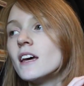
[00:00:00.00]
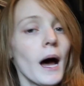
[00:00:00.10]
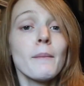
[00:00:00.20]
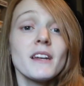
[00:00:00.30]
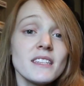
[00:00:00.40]

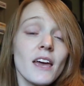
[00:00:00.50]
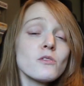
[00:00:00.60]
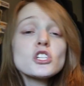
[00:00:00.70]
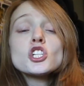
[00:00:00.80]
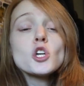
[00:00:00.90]
I'm gonna say it
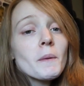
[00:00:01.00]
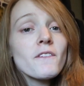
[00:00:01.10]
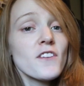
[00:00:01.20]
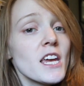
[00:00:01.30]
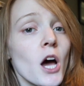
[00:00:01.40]
was stupid
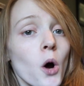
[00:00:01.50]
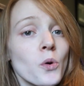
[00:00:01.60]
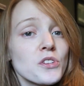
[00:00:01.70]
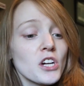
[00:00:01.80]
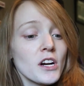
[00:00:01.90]

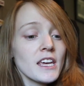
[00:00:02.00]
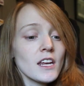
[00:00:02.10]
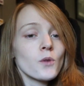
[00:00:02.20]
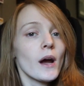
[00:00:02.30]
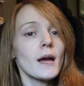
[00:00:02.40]
video, started
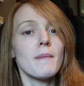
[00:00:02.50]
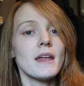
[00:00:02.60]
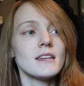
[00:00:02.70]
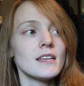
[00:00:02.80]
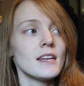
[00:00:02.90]
getting
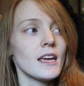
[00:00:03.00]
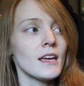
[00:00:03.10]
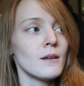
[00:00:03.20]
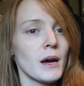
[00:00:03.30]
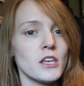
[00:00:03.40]
recommended
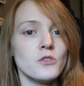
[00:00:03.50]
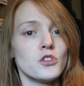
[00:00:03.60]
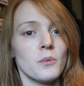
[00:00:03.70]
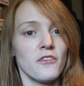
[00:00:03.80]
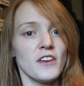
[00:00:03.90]
in my
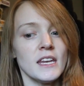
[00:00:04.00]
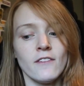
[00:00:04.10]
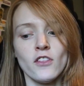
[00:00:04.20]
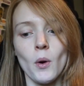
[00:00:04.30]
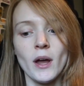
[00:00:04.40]
YouTube feed,
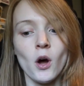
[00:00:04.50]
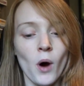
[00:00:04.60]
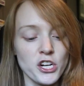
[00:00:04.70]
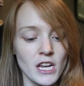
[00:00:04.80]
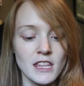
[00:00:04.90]
even though I don't
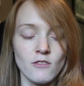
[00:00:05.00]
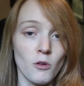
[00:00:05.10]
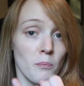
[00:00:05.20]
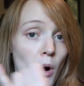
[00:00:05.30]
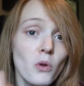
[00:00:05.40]
watch anything
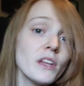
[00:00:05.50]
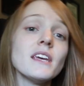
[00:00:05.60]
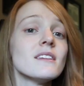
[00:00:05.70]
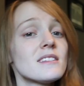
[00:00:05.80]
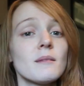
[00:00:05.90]

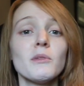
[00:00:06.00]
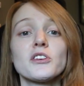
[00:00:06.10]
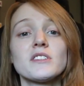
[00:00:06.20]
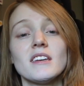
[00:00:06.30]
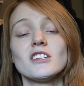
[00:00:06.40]
remotely
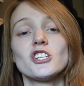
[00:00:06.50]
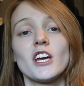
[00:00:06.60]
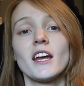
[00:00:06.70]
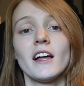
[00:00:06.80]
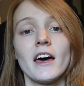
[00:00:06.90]
similar to his channel.